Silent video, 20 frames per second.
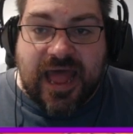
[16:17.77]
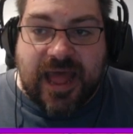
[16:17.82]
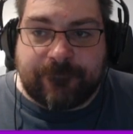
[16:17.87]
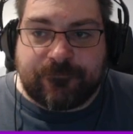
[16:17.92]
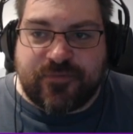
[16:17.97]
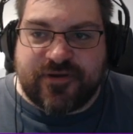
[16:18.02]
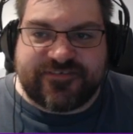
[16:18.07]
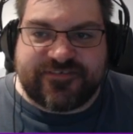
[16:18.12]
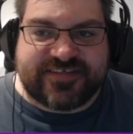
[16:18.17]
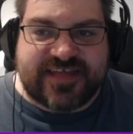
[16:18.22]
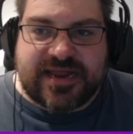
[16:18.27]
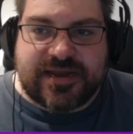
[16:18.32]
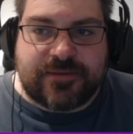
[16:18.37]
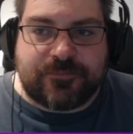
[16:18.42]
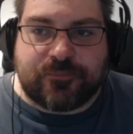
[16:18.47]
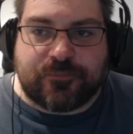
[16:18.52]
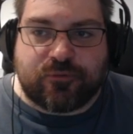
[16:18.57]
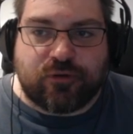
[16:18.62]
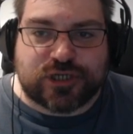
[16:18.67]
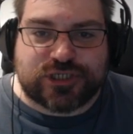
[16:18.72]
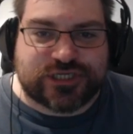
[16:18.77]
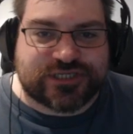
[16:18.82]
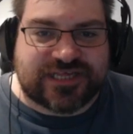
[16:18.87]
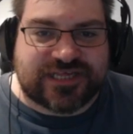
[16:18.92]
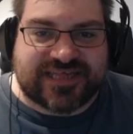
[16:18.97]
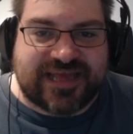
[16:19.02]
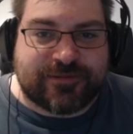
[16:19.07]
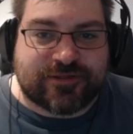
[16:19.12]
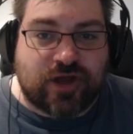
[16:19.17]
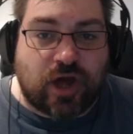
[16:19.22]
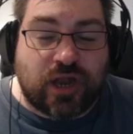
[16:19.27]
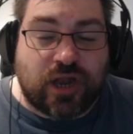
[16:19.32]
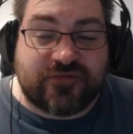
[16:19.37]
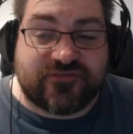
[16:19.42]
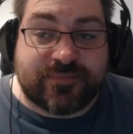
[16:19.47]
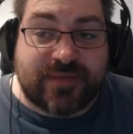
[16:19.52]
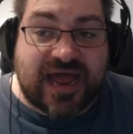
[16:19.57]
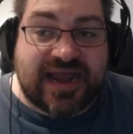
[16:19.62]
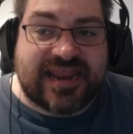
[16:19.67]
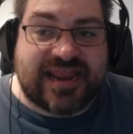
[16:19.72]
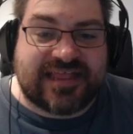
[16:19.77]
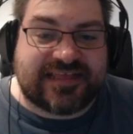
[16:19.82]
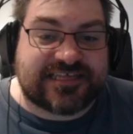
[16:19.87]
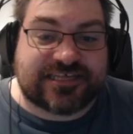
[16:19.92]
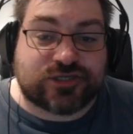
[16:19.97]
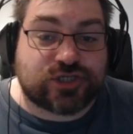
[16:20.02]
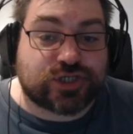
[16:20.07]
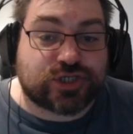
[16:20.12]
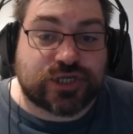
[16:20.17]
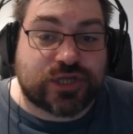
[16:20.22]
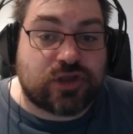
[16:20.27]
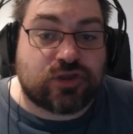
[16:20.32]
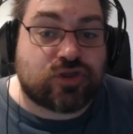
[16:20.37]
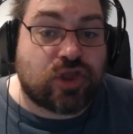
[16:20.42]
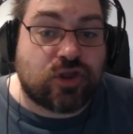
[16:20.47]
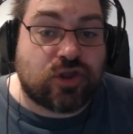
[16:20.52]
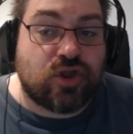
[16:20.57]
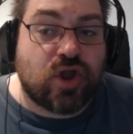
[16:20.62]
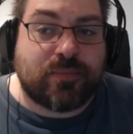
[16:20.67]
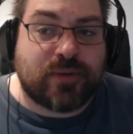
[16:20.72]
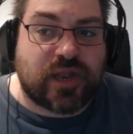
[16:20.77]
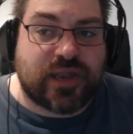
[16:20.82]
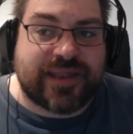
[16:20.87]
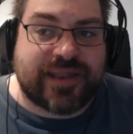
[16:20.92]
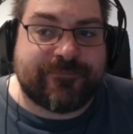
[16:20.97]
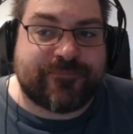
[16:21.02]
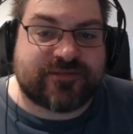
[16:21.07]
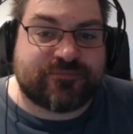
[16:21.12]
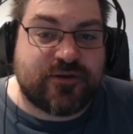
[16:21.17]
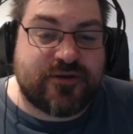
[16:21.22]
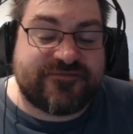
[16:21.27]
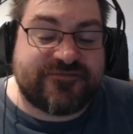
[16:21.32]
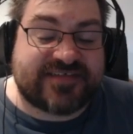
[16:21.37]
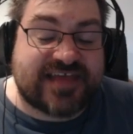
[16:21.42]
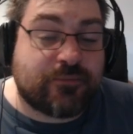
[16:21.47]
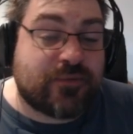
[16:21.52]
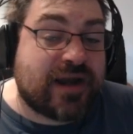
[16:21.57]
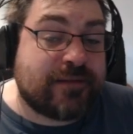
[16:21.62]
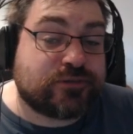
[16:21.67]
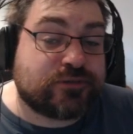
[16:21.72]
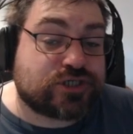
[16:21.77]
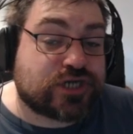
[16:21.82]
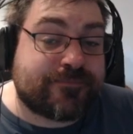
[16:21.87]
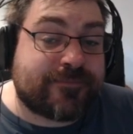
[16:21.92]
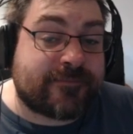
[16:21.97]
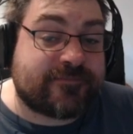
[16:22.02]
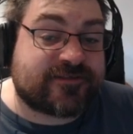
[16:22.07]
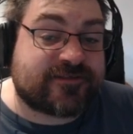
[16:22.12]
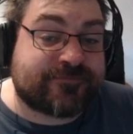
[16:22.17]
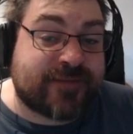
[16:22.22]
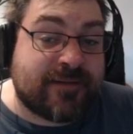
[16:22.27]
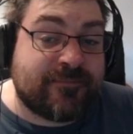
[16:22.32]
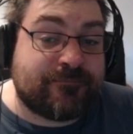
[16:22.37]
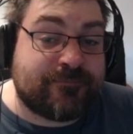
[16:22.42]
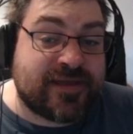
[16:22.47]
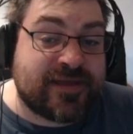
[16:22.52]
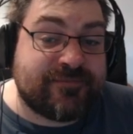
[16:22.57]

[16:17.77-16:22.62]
We've seen Brush, it's the same as all of them, and then this is just the normal Olympus moveset, where I'm just going to spam Pin